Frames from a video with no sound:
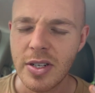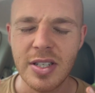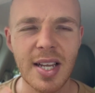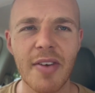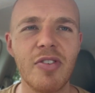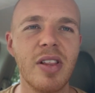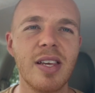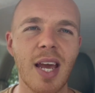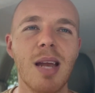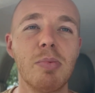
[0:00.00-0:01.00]
definitely
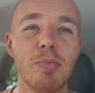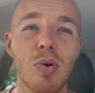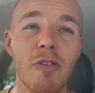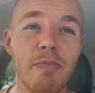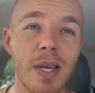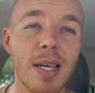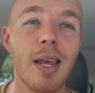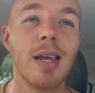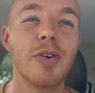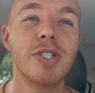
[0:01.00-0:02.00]
capable of being
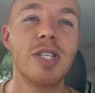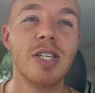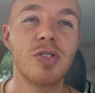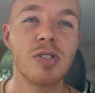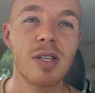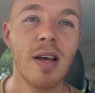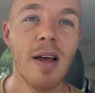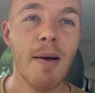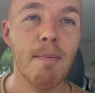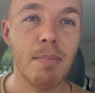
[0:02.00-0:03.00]
English teachers,
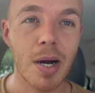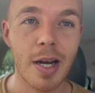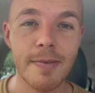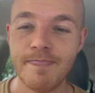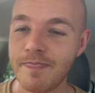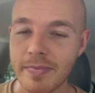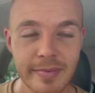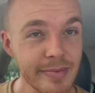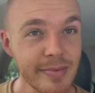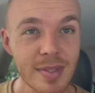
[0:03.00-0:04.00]
but
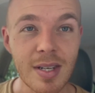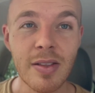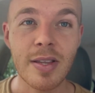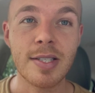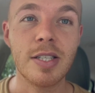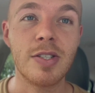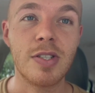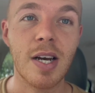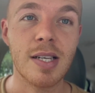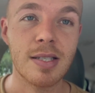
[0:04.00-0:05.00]
this is
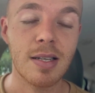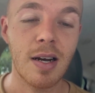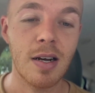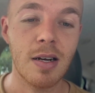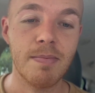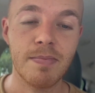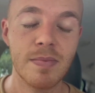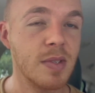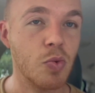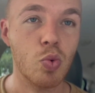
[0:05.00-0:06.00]
just
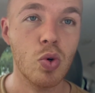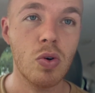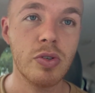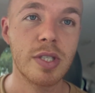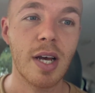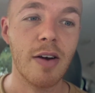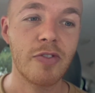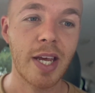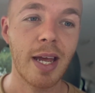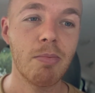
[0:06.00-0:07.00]
the rules of
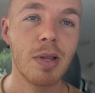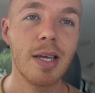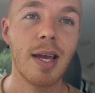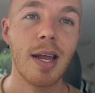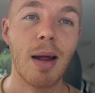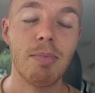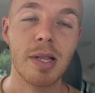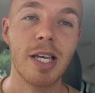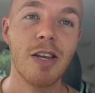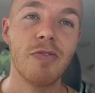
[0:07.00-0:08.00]
Cambly, and I
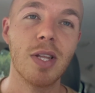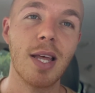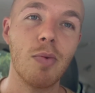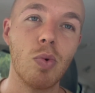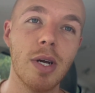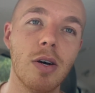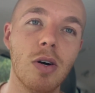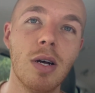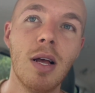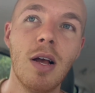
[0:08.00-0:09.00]
believe that they
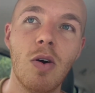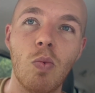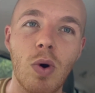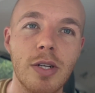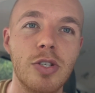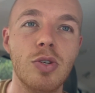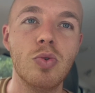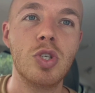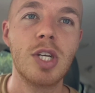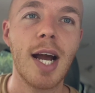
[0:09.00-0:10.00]
will want to
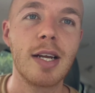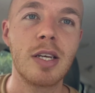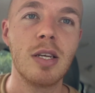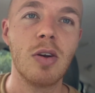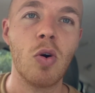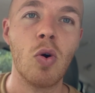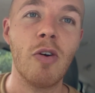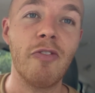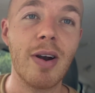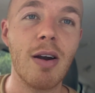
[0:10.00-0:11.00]
check or
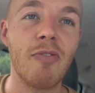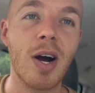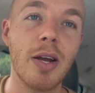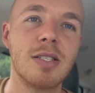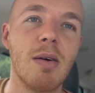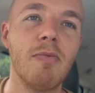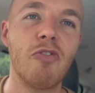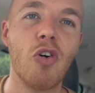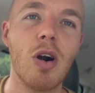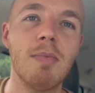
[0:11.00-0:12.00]
verify some
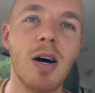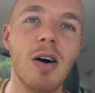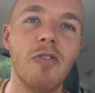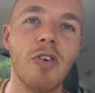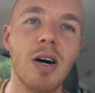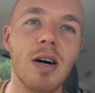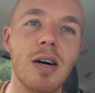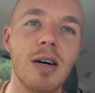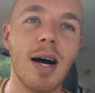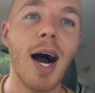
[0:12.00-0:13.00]
form of
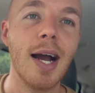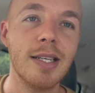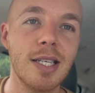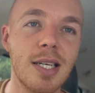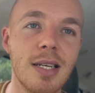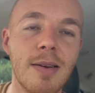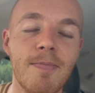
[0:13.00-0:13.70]
ID